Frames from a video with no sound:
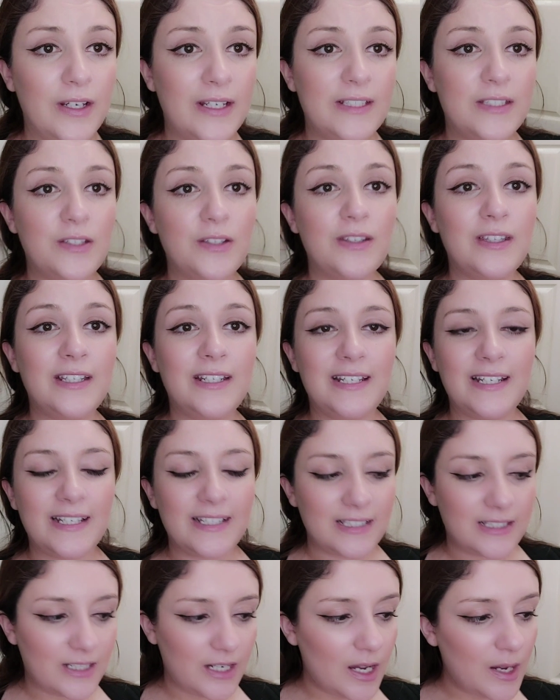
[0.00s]
so the next
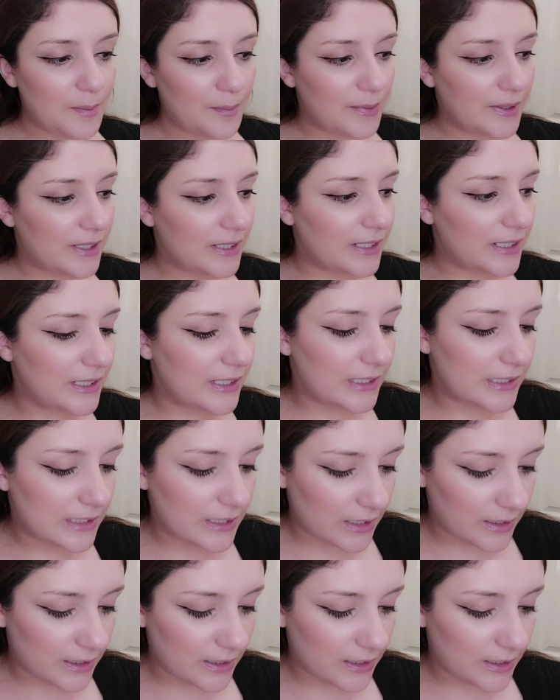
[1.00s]
step is